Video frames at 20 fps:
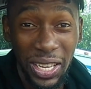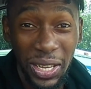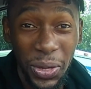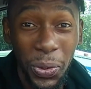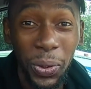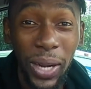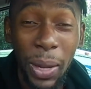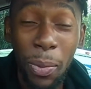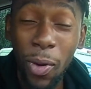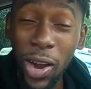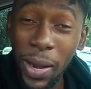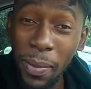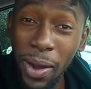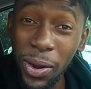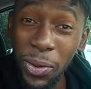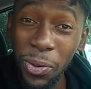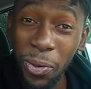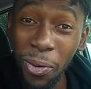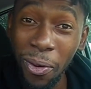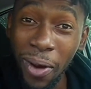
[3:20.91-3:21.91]
What the boy them a
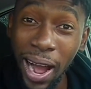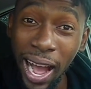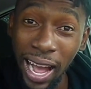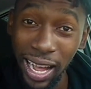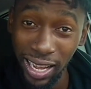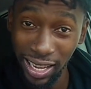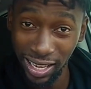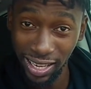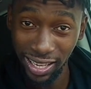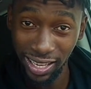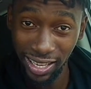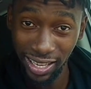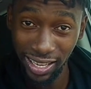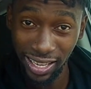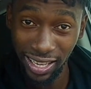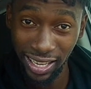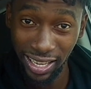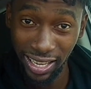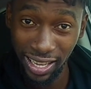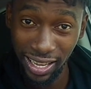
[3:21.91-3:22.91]
do what?
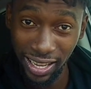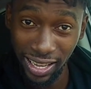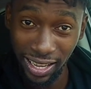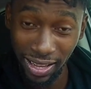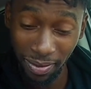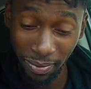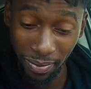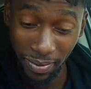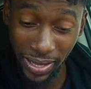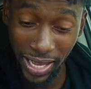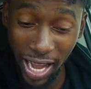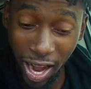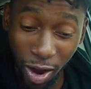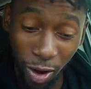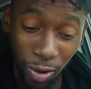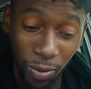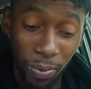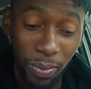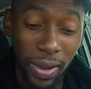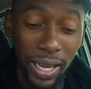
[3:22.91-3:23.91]

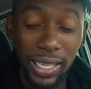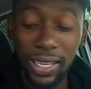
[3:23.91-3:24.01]
Yo,